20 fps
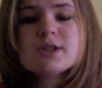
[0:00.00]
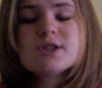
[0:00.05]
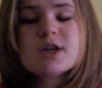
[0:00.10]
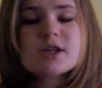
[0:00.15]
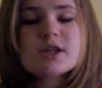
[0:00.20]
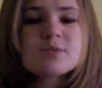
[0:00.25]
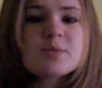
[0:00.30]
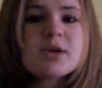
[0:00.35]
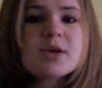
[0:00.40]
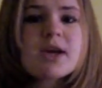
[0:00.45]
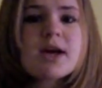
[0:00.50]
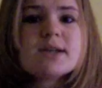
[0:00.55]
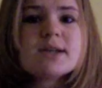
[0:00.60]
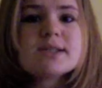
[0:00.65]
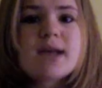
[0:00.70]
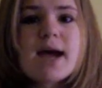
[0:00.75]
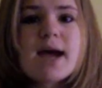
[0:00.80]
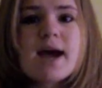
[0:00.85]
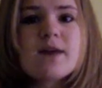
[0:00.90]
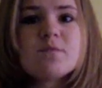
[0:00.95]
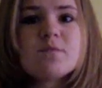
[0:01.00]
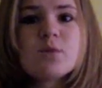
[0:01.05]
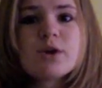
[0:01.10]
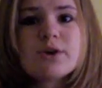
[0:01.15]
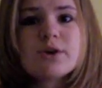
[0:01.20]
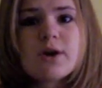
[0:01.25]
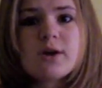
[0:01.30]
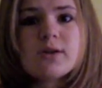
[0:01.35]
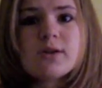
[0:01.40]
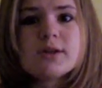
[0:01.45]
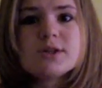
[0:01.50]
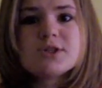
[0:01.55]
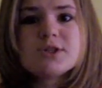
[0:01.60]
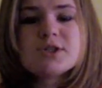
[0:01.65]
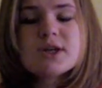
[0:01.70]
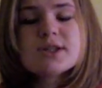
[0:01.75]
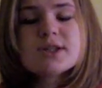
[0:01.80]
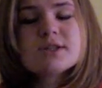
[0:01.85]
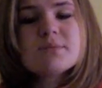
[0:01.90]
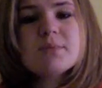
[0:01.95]
Just because I have more
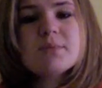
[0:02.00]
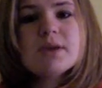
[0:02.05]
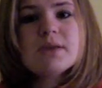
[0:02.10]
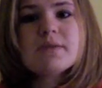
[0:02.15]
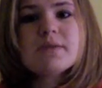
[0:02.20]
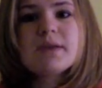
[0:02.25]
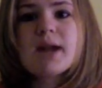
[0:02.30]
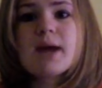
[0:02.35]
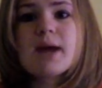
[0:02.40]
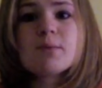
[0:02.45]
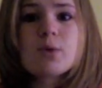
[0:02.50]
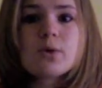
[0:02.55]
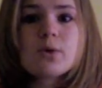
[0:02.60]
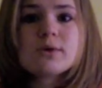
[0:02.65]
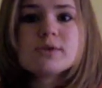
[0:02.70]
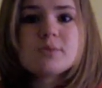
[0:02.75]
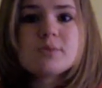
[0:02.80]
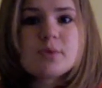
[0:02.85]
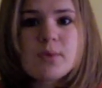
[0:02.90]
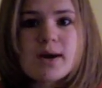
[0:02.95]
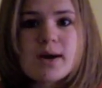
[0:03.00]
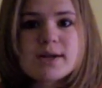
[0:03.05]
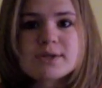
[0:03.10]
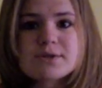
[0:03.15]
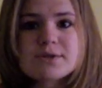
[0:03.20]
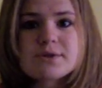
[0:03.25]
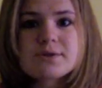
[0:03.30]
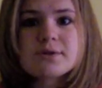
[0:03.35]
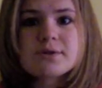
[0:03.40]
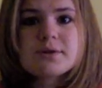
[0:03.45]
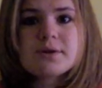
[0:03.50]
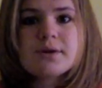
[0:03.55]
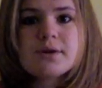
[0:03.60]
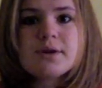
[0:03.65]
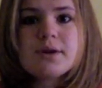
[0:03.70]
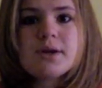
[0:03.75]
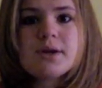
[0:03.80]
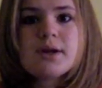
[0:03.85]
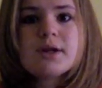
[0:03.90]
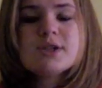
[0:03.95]
knowledge doesn't mean that I'm going to be wiser.
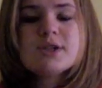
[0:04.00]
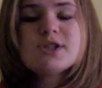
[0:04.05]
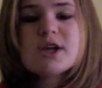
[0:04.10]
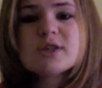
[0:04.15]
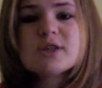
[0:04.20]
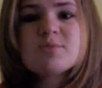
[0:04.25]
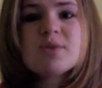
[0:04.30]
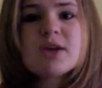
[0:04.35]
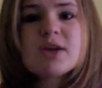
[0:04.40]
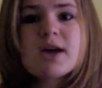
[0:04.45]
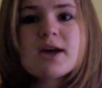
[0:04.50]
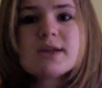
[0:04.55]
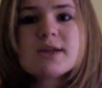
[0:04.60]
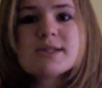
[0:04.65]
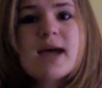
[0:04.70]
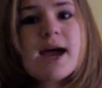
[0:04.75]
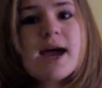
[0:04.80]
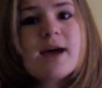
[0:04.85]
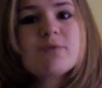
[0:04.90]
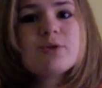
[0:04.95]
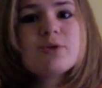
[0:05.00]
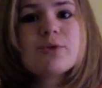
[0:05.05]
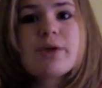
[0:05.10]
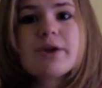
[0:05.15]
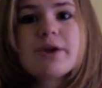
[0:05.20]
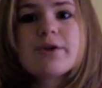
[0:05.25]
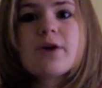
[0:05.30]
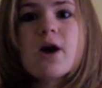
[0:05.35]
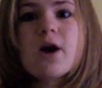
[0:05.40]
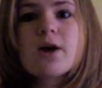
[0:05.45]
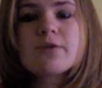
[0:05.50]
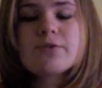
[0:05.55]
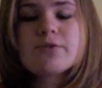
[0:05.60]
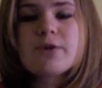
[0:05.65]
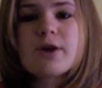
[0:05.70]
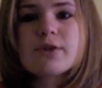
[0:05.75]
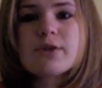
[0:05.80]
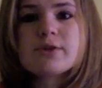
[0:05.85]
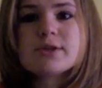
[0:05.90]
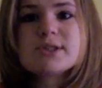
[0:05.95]
Just because I have a greater heart
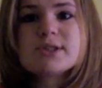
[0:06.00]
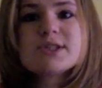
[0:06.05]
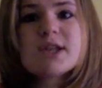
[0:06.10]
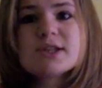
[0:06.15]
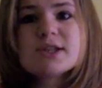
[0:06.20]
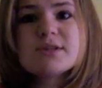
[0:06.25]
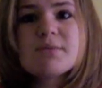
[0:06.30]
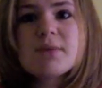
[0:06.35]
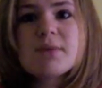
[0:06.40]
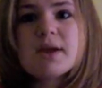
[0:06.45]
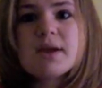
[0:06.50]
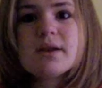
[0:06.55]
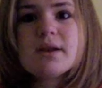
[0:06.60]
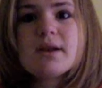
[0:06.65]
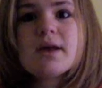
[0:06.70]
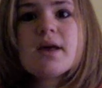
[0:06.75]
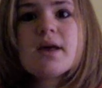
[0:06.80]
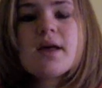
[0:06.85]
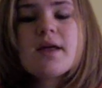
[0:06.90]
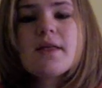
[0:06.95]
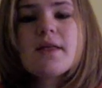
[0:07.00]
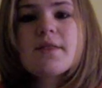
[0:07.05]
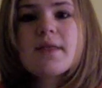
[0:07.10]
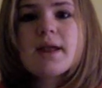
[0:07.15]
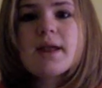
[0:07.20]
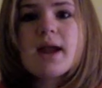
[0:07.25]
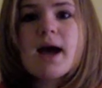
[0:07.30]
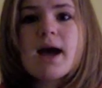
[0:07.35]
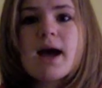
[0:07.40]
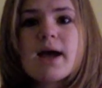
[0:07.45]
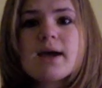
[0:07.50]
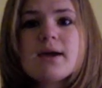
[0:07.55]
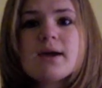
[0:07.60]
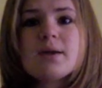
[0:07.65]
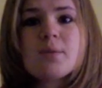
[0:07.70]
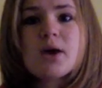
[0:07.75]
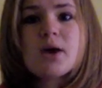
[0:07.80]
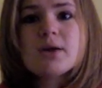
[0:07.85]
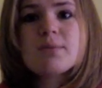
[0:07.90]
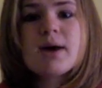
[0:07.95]
for others doesn't mean that I
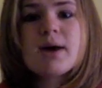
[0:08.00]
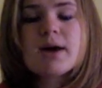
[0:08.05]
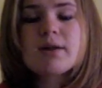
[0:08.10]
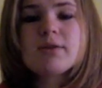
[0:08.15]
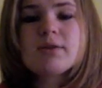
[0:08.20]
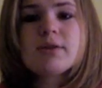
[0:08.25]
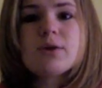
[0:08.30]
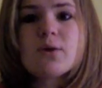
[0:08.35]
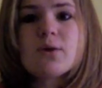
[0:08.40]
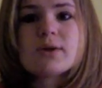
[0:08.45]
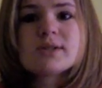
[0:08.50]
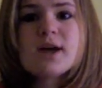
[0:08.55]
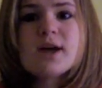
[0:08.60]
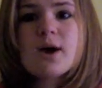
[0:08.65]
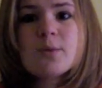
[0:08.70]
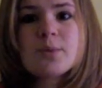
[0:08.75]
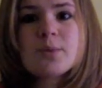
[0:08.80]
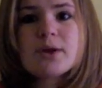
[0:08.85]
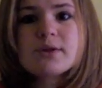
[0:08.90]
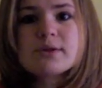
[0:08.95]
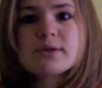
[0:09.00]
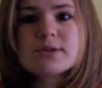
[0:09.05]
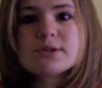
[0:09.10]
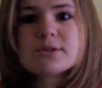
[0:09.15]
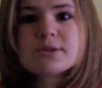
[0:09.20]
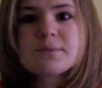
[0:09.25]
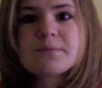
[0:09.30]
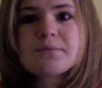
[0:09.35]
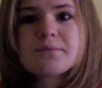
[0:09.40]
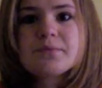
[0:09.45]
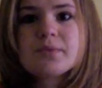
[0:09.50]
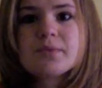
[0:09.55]
am automatically going to help others.